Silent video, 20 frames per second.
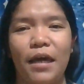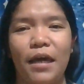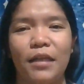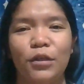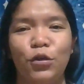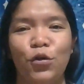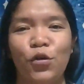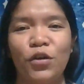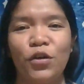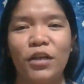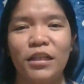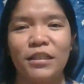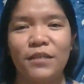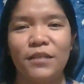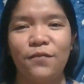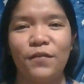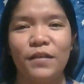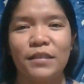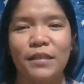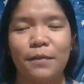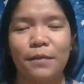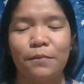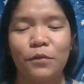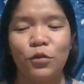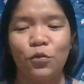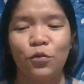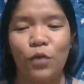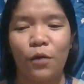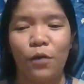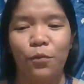and
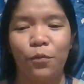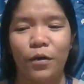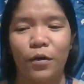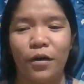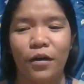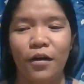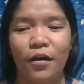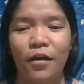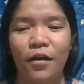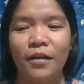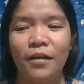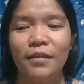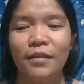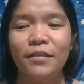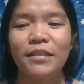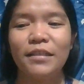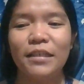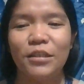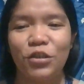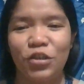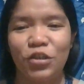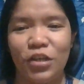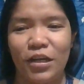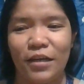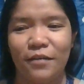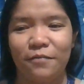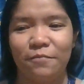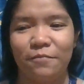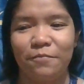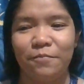cognitivism to our
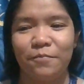teaching?